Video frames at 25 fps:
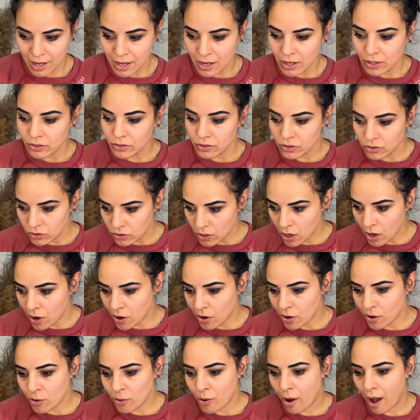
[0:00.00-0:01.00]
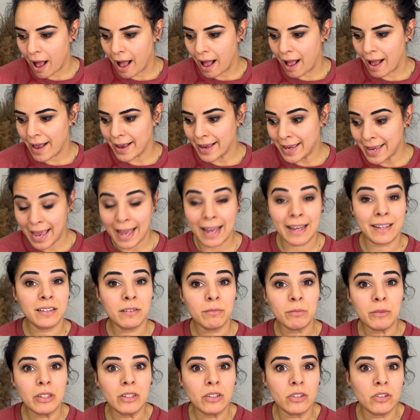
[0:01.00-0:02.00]
So again,
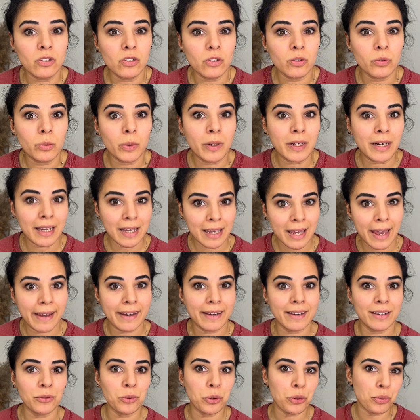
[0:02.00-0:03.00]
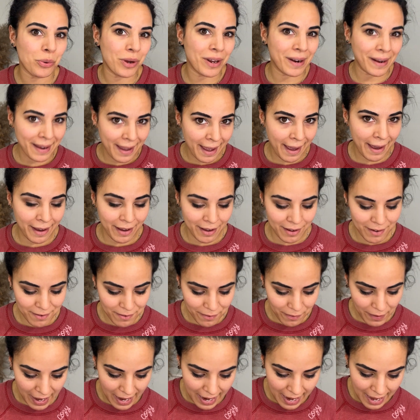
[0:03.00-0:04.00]
I'm going to do what I can with what I have,
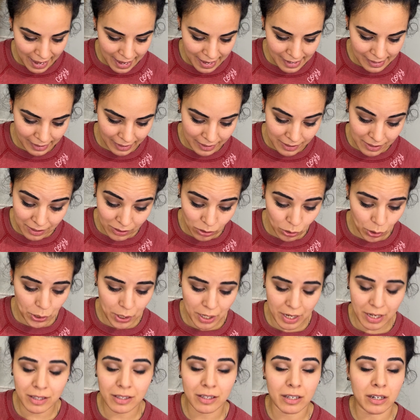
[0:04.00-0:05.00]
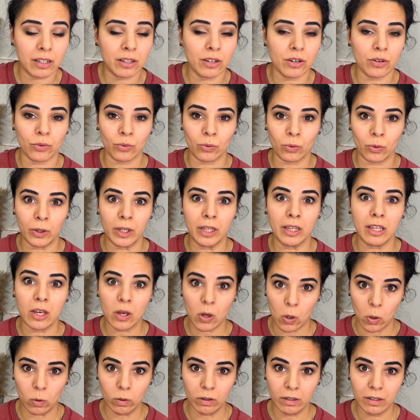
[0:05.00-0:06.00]
and I still think it's going to look really
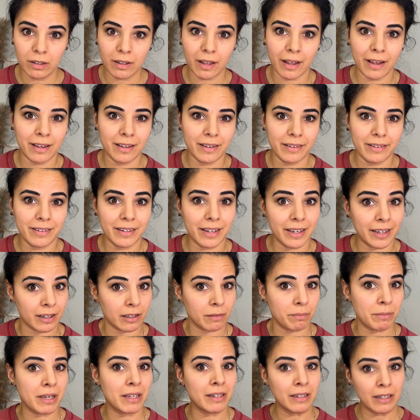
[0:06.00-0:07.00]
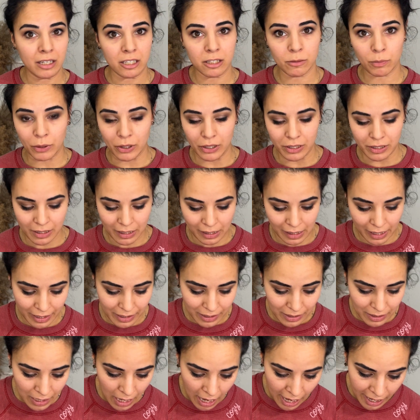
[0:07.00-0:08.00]
cool and it'll be a nice
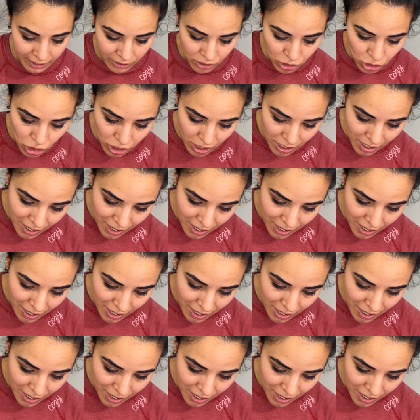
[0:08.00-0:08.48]
personalized touch,